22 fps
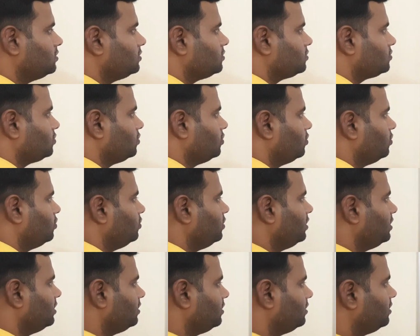
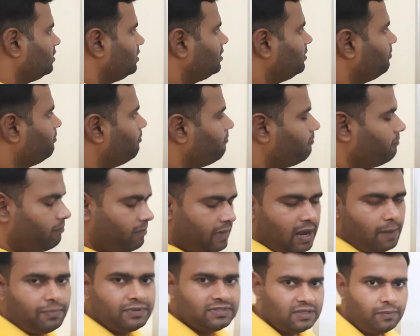So
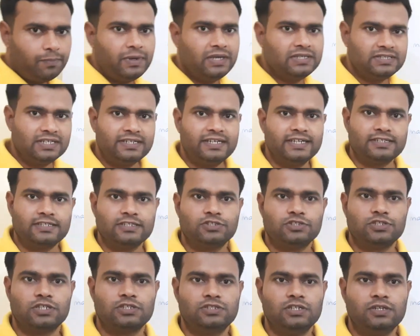map is a basic data
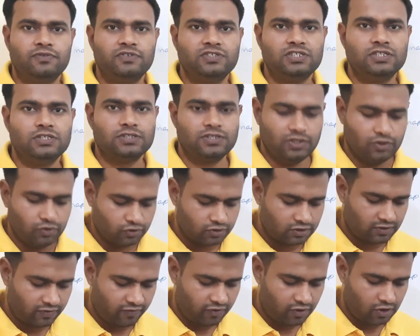structure which is
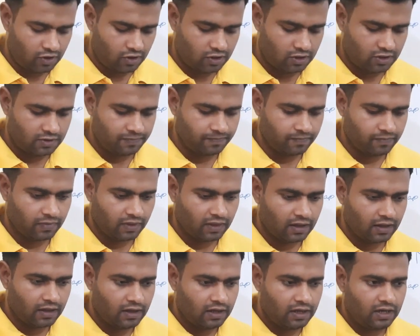used for
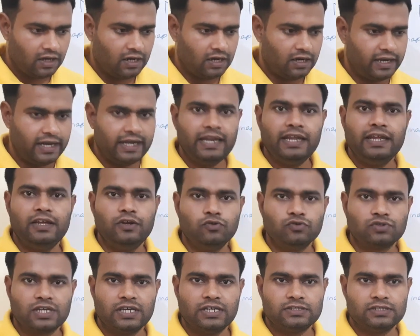any
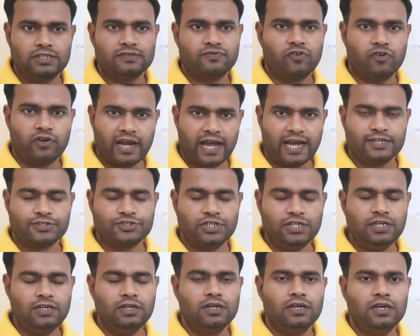use cases for
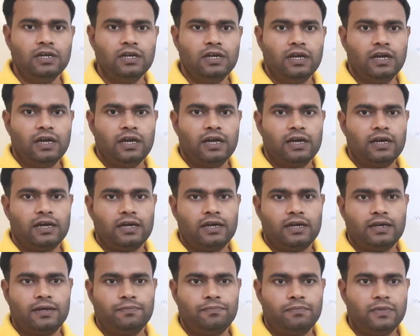hashing,
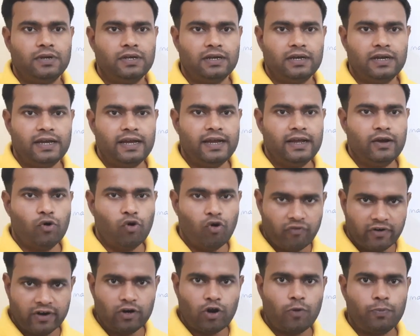and
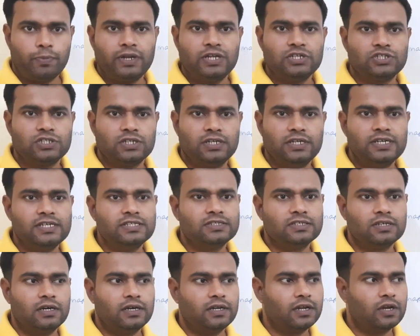O1 operation
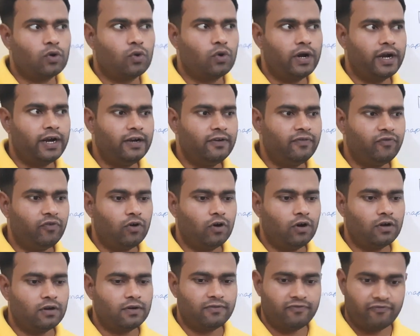is required
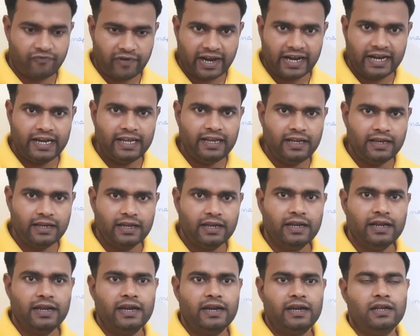for finding
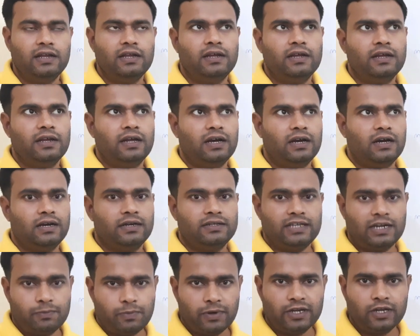
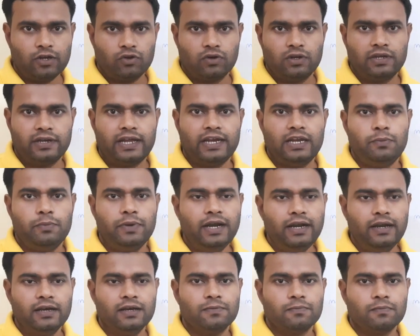that particular
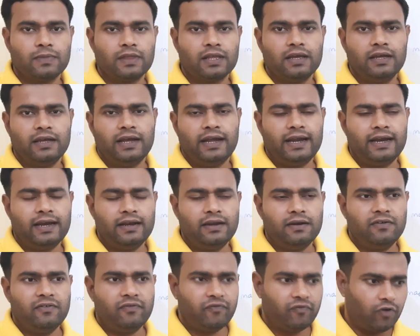element,
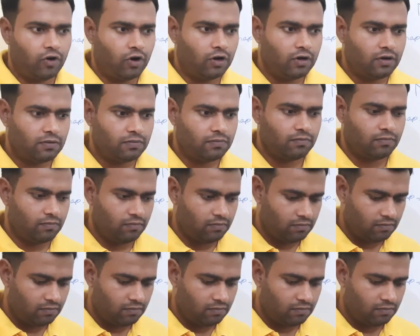and for